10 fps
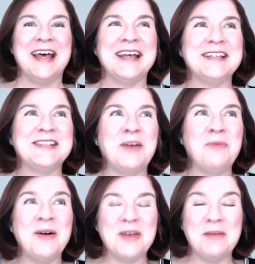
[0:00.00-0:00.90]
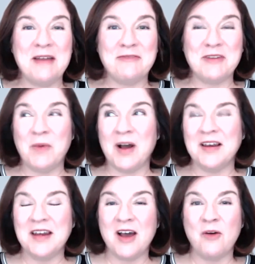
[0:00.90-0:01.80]
So welcome
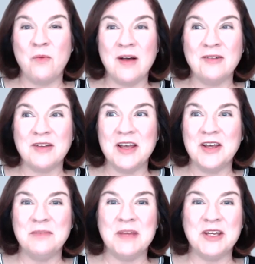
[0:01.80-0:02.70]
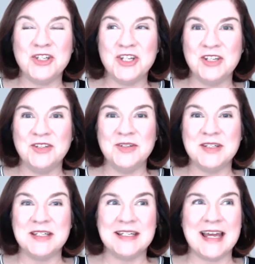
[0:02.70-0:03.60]
everyone, welcome
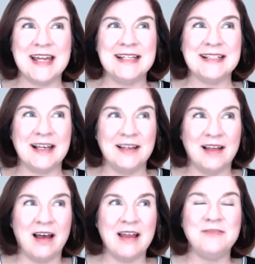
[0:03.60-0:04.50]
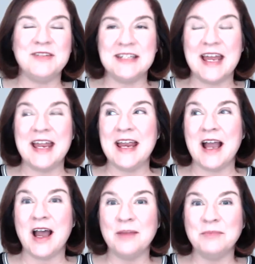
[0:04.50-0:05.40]
to today's live.
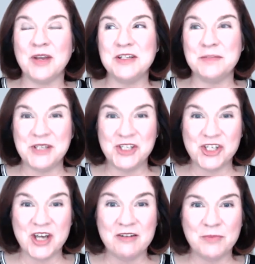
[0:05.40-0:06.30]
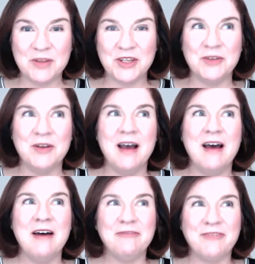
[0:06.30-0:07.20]
Today I'm going to be sharing with you
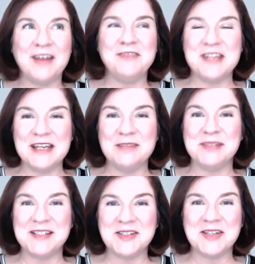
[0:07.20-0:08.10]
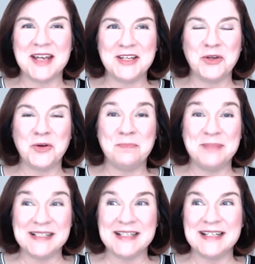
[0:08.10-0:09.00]
5 tips to take your
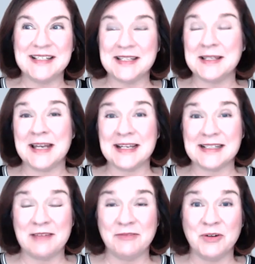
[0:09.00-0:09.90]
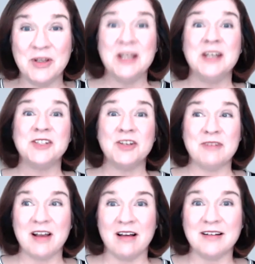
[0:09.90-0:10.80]
business to the next level. So
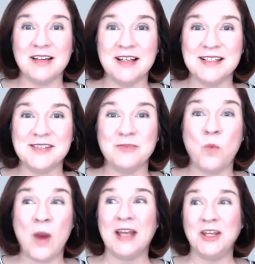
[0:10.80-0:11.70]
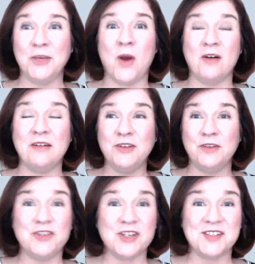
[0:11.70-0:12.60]
regardless where you are, if
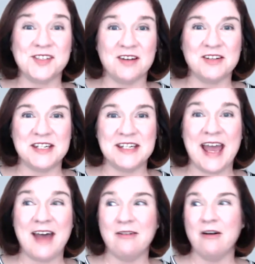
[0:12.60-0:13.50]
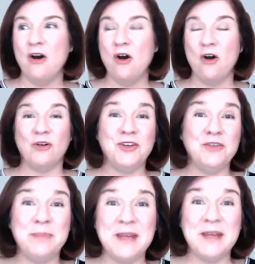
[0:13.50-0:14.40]
you've just started out or
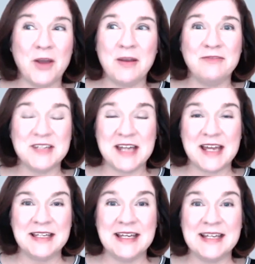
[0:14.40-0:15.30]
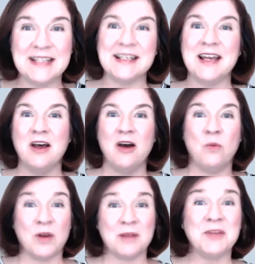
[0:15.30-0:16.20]
you've been going for 10 years,
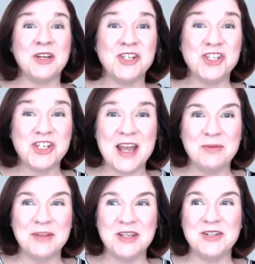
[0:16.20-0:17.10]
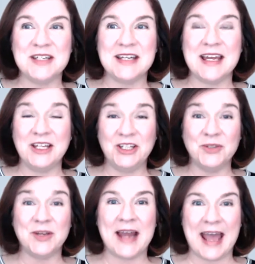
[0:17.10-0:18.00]
what I'm going to share with you today,
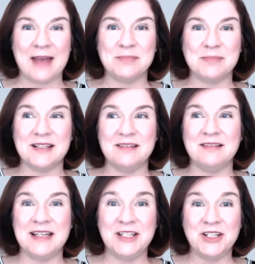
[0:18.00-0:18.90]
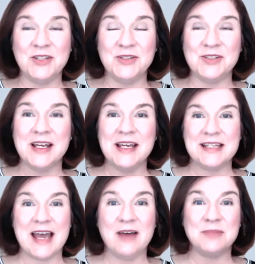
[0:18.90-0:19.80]
you can absolutely use
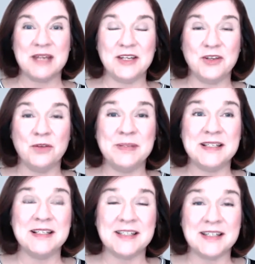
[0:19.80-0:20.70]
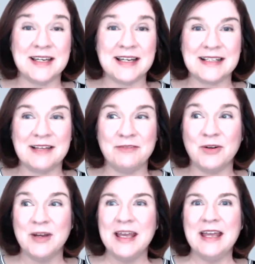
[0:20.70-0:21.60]
to help take your business to the next
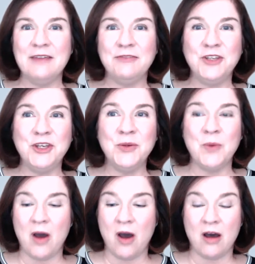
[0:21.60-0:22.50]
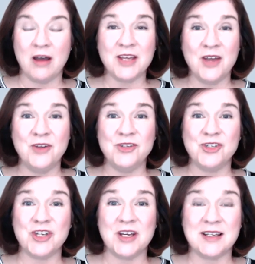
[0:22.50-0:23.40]
level. If you are a
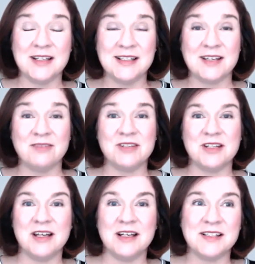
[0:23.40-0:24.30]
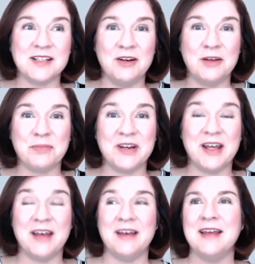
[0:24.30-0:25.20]
coach, a consultant, a
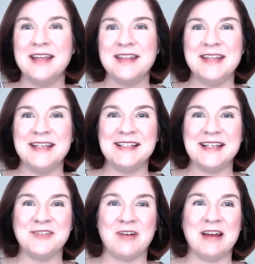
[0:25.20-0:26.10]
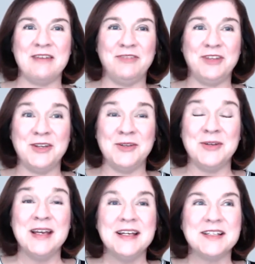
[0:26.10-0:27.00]
solopreneur, this is right for you.
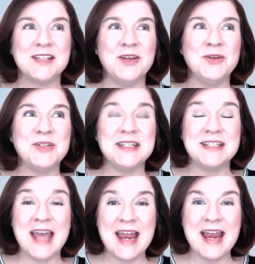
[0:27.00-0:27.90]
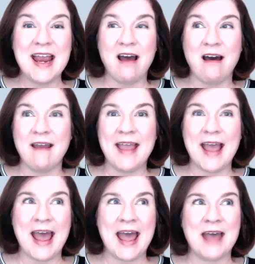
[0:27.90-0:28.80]
So today
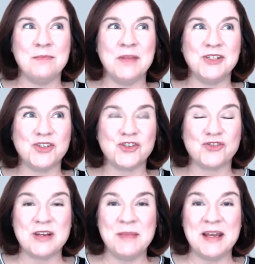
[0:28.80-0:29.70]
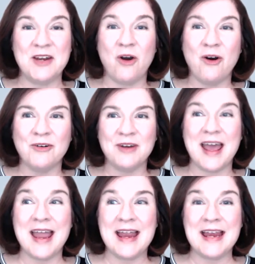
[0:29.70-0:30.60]
I am streaming on
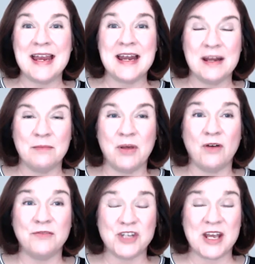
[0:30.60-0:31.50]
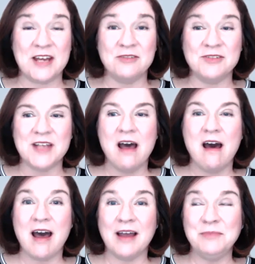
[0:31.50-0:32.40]
a number of channels.
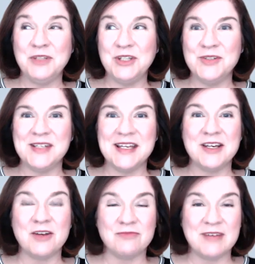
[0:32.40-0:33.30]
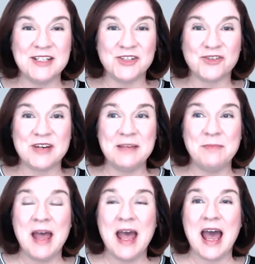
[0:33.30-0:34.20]
I'm using
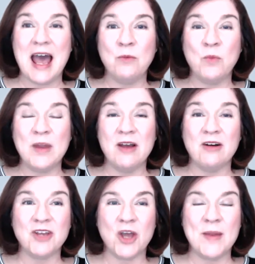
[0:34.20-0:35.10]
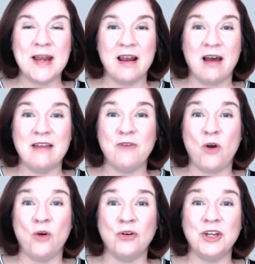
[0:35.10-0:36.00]
Restream, and we are going live
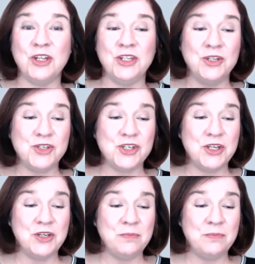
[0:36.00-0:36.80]
on YouTube.